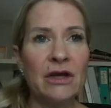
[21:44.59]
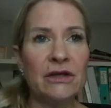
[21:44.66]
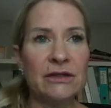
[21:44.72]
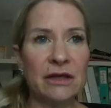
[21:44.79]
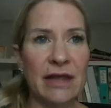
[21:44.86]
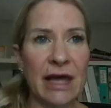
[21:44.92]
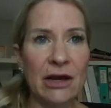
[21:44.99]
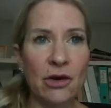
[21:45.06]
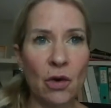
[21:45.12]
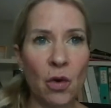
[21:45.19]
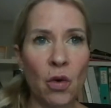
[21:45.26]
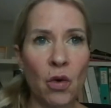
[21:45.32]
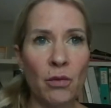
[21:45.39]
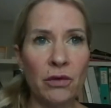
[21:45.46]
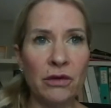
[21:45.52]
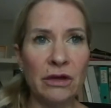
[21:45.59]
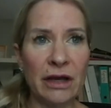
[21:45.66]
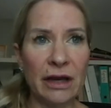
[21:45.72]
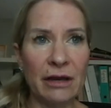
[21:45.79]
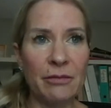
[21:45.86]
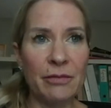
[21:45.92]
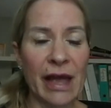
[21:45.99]
So their
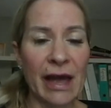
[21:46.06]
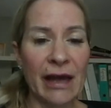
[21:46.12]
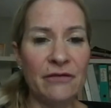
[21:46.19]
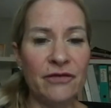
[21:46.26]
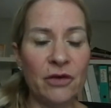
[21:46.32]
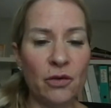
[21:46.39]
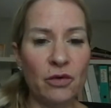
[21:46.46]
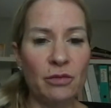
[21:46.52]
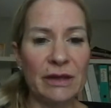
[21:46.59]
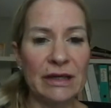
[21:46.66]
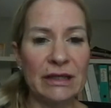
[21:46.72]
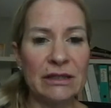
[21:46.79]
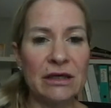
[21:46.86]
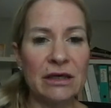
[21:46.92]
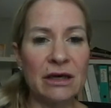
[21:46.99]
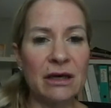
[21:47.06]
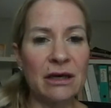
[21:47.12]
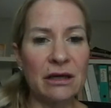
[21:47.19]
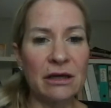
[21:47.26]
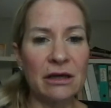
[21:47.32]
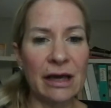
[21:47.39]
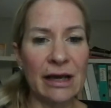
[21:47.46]
normal behavior would be to
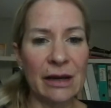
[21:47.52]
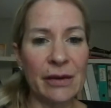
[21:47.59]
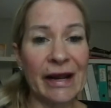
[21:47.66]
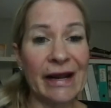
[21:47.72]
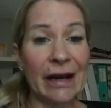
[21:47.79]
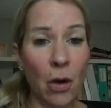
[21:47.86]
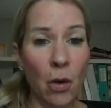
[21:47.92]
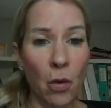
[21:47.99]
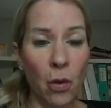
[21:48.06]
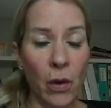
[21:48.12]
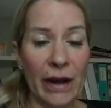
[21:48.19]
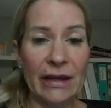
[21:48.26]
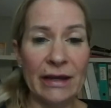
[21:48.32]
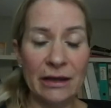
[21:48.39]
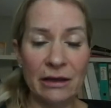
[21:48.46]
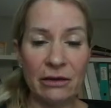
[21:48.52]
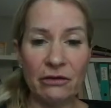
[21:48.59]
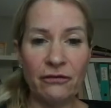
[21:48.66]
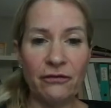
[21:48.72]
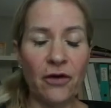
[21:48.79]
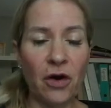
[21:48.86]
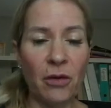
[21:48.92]
eliminate away
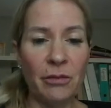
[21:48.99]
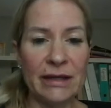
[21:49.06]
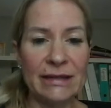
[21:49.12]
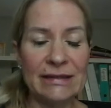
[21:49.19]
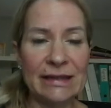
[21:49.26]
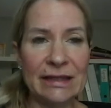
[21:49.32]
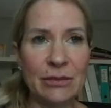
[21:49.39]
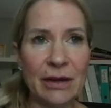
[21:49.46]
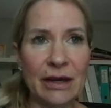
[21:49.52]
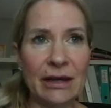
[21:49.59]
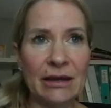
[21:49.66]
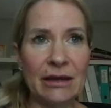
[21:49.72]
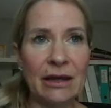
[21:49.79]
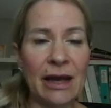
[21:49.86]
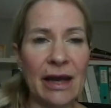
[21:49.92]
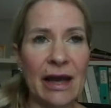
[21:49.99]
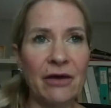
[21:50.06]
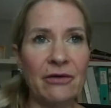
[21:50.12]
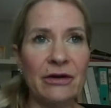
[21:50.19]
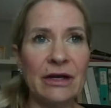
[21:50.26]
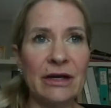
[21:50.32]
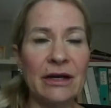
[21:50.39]
from a sleeping
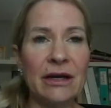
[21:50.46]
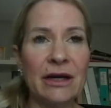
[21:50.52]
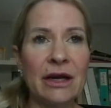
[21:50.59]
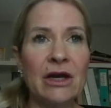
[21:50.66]
area.